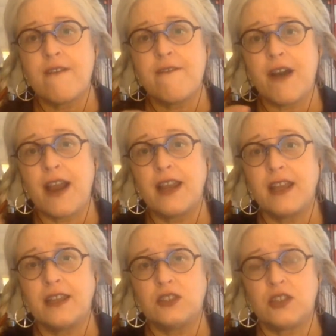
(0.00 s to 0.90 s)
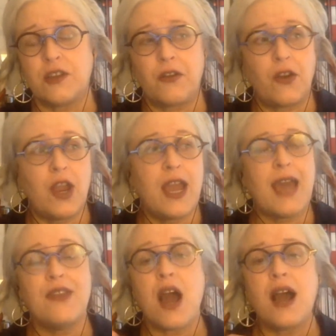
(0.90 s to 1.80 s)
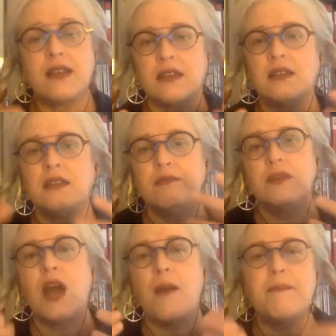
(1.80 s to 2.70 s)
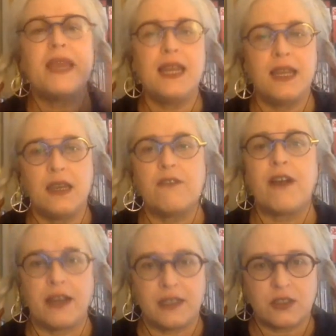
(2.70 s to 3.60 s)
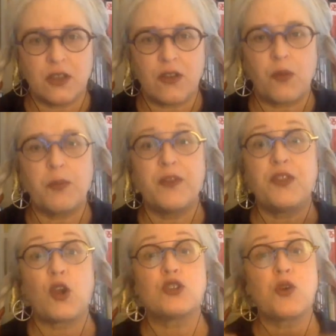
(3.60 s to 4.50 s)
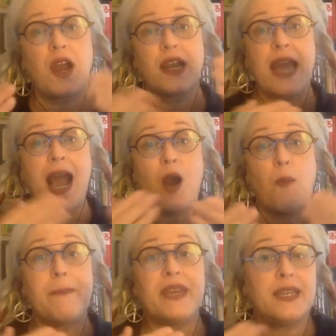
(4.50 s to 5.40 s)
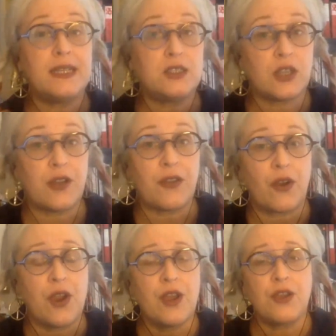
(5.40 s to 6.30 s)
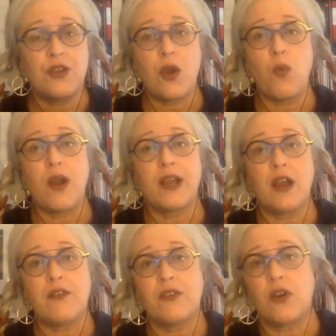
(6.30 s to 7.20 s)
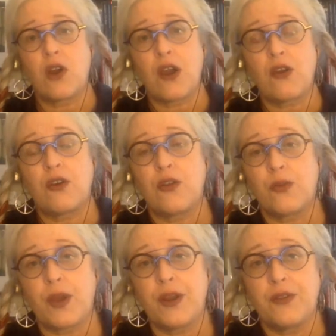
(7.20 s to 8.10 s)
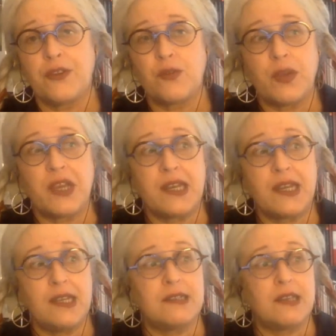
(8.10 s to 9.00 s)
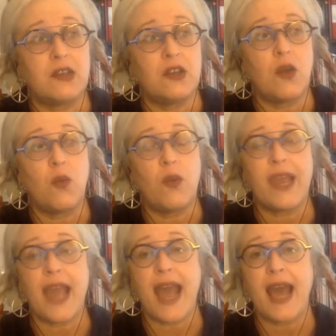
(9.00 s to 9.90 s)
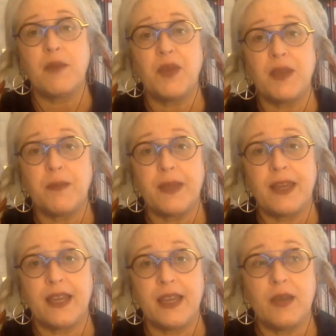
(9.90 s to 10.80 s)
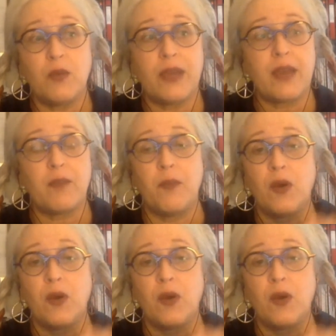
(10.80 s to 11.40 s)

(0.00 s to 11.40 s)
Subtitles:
fighting each other, and not meaning to fight each other, but they're trying to outbid each other. You know, one governor I heard on the radio this week, and he said, you know, we had PPE, we had